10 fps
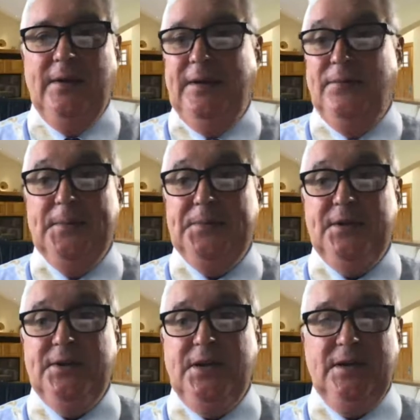have
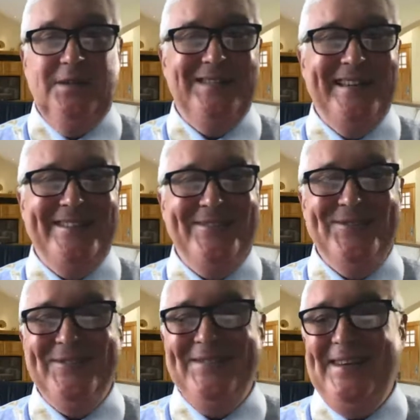website checkers, that
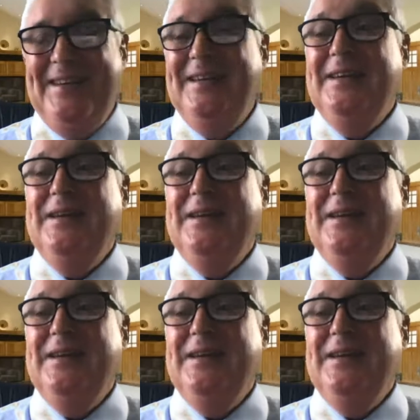sort of thing,